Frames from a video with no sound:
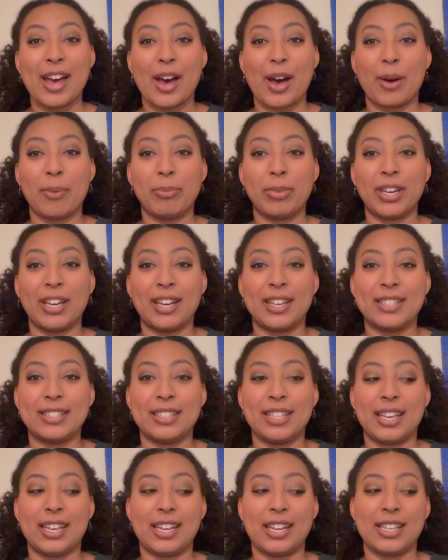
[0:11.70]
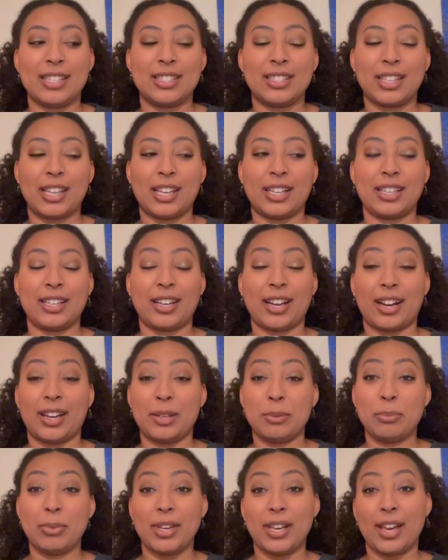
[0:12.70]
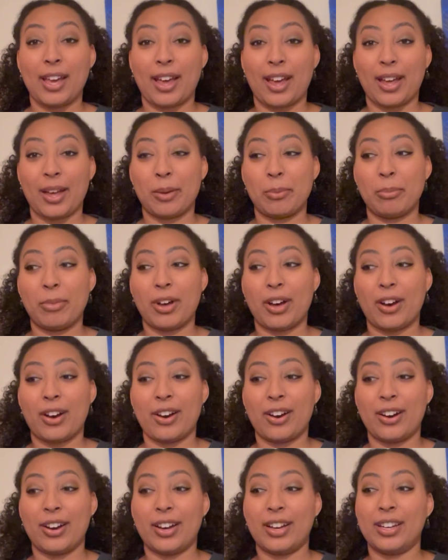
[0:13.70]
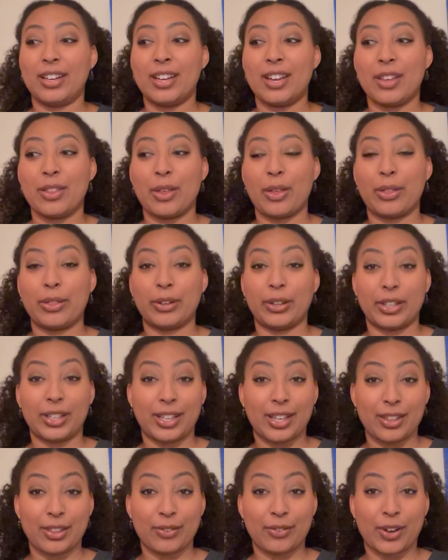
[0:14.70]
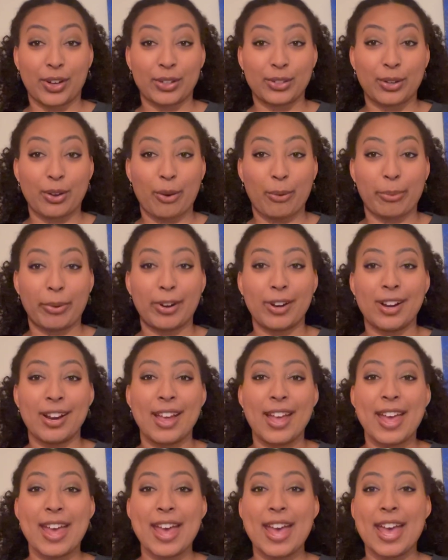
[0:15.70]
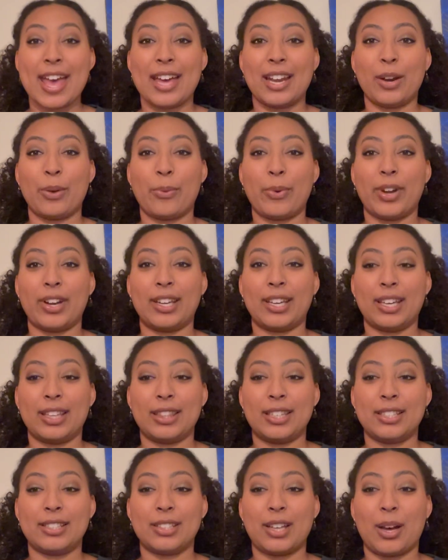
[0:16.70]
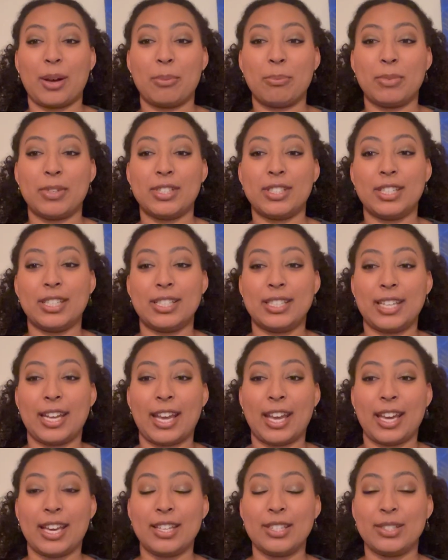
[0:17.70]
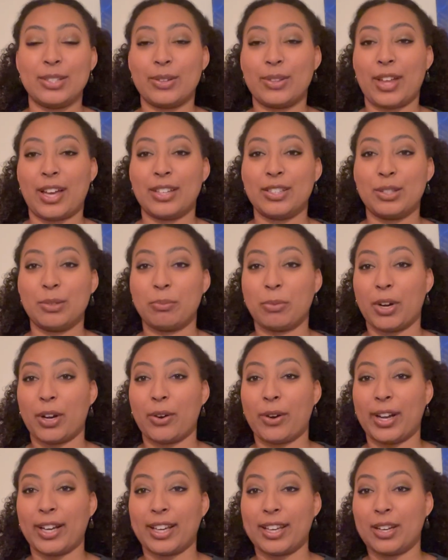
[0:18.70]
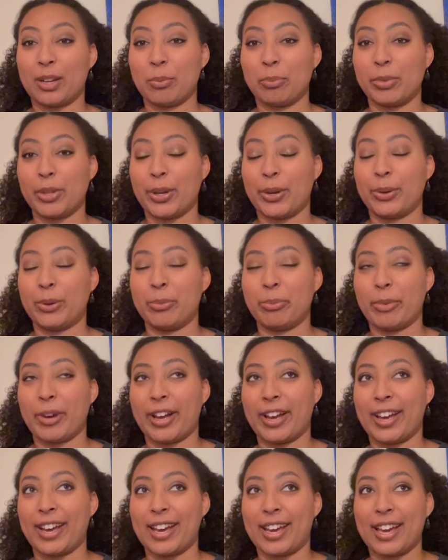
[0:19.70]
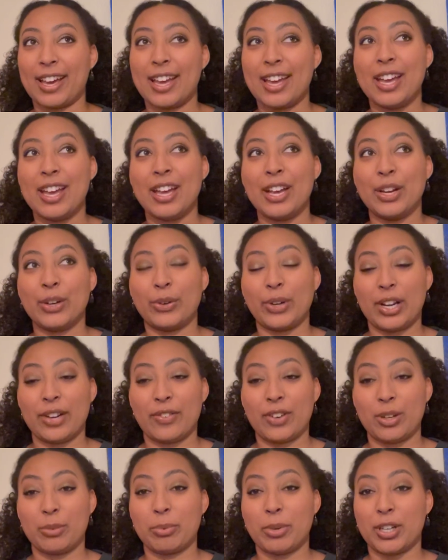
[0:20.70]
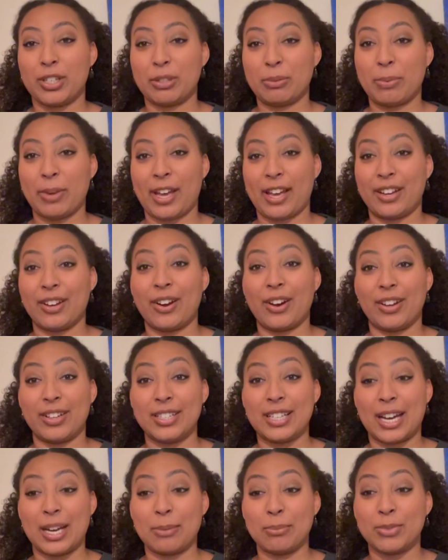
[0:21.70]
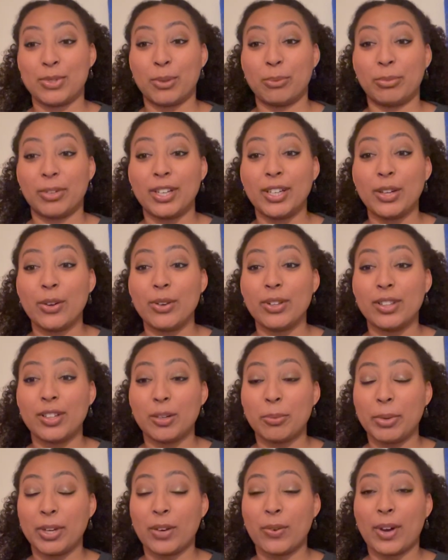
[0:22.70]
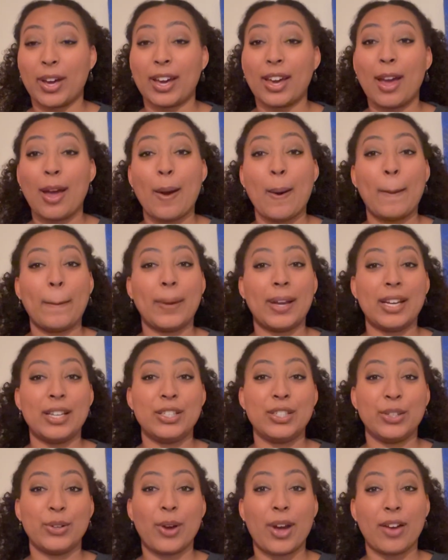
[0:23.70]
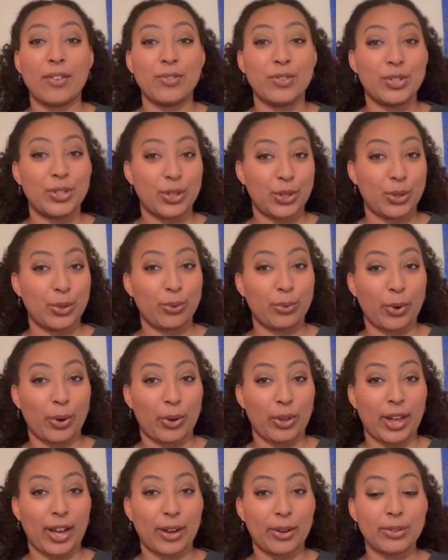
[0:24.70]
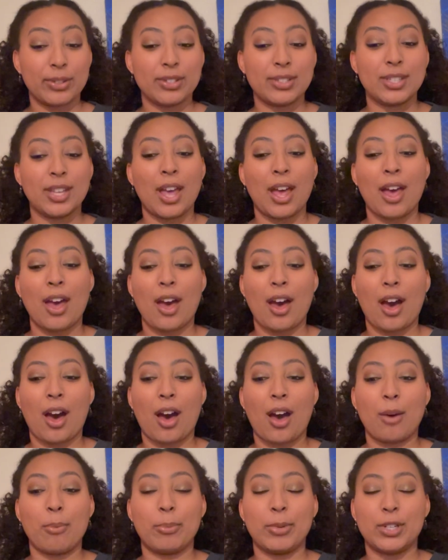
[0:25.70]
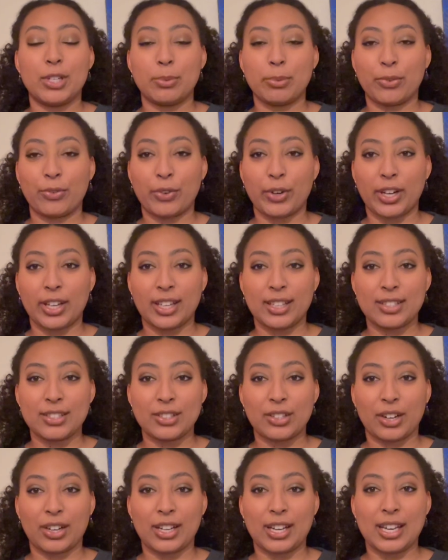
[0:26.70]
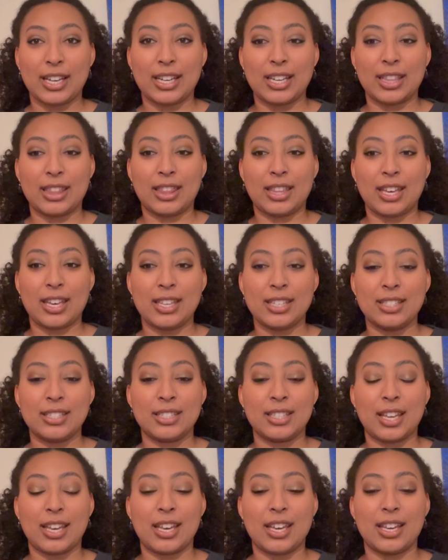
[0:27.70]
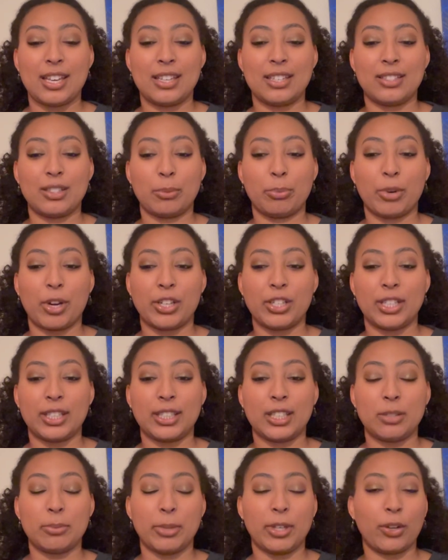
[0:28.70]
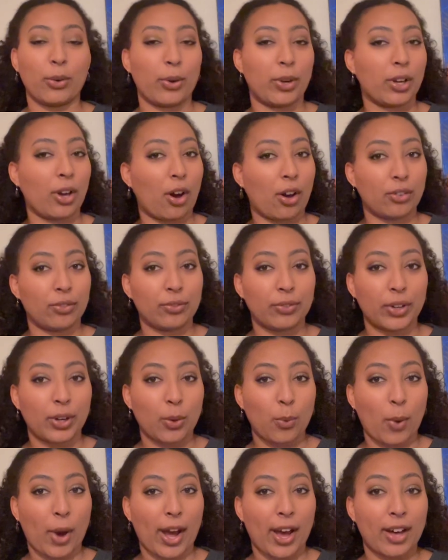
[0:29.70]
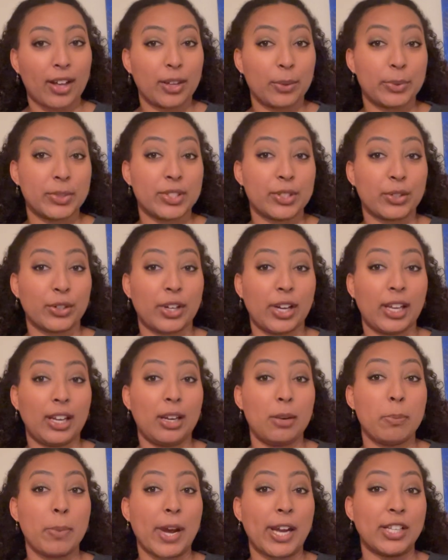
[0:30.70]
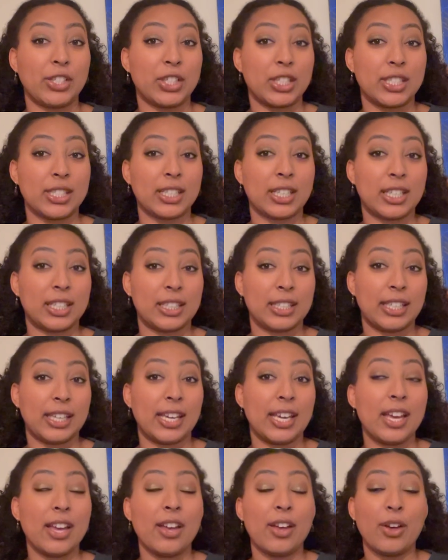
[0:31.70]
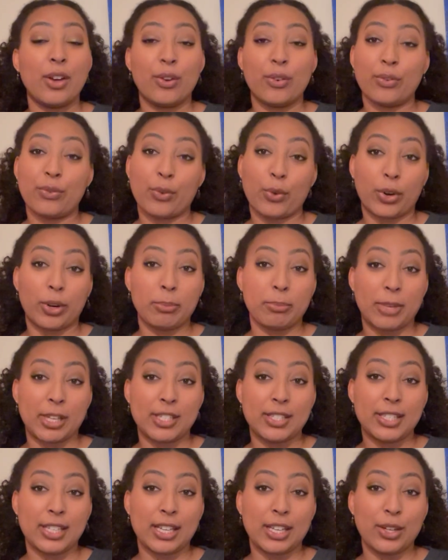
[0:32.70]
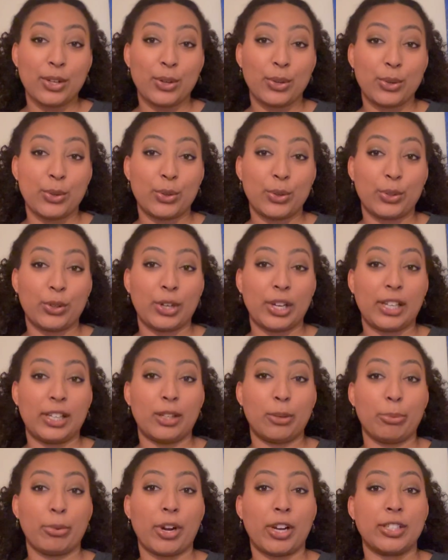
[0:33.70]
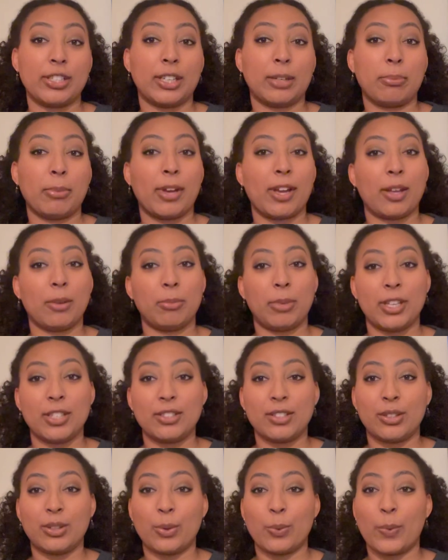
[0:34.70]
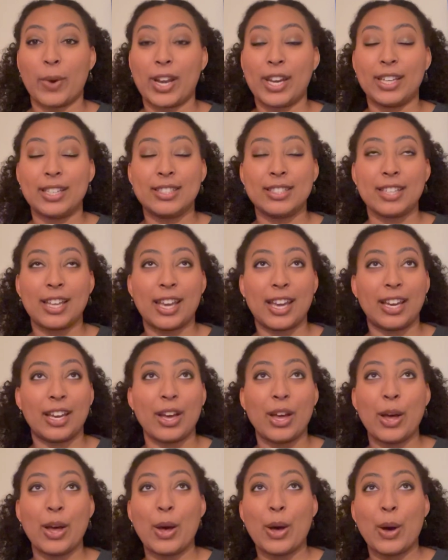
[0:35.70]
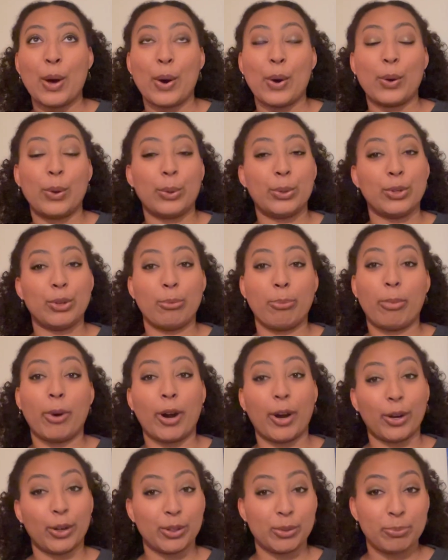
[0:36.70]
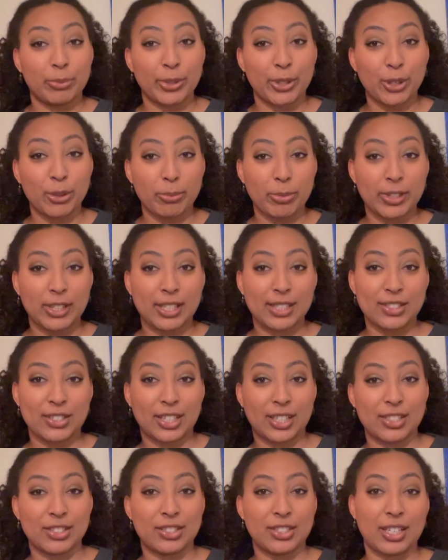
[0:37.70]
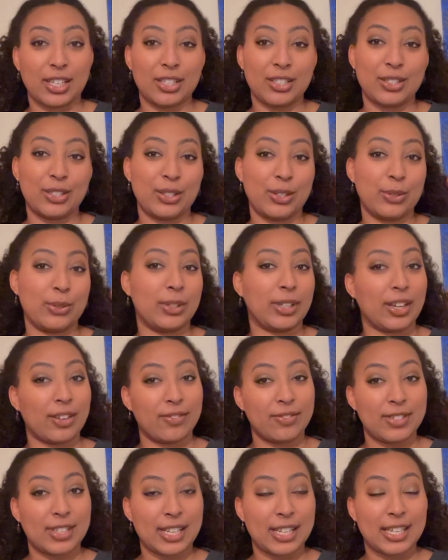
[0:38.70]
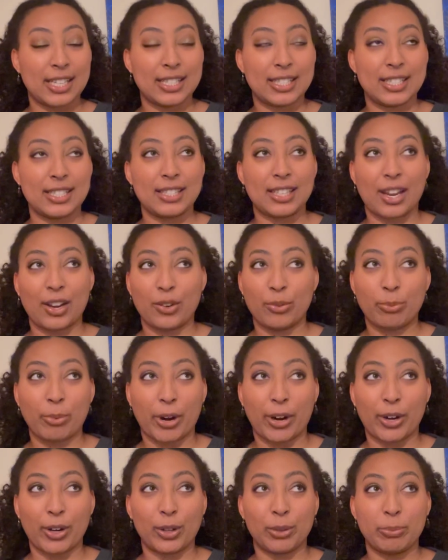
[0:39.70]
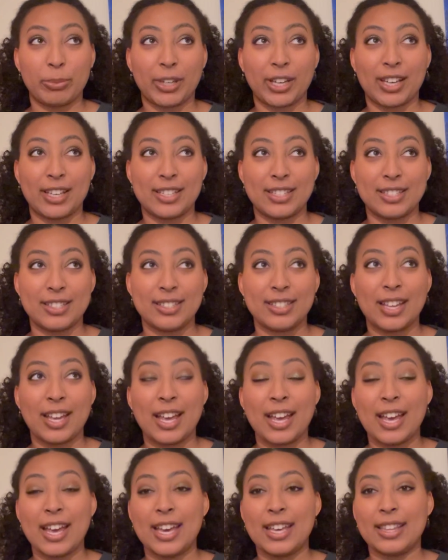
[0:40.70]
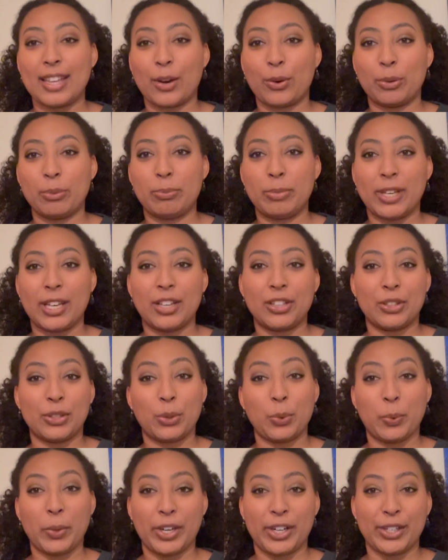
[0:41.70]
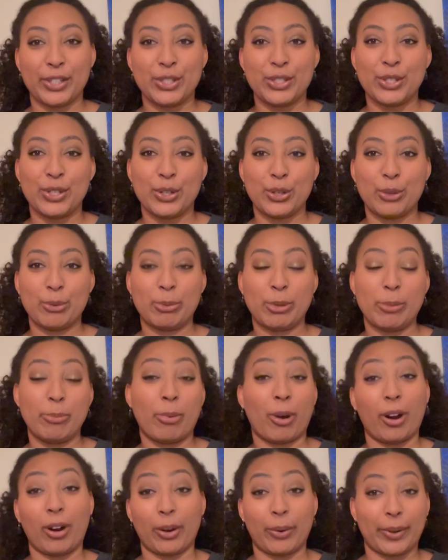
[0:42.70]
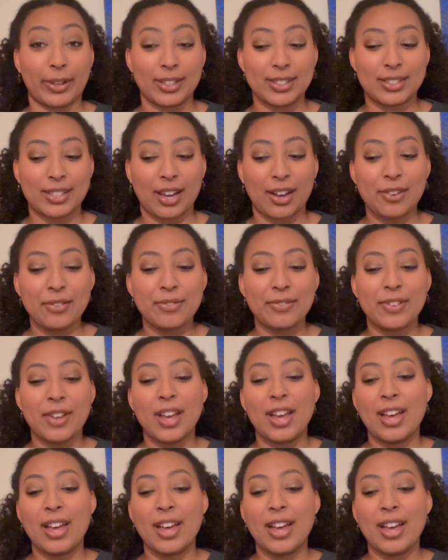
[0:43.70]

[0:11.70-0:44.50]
because it is like 9 p.m. on the 30th of October, and I want to get this up today so that tomorrow I can upload my graveyard project pan on time. So I'm gonna go a little bit quick, but I do have 2 rollouts. But just before I get started, this is a project that's been going on for a while. It was created by Jessica Lee for Misty, who created a project pan based on the wedding saying old new borrowed blue, but they changed it to gifted instead of borrowed because that would be a little weird to be borrowing stuff.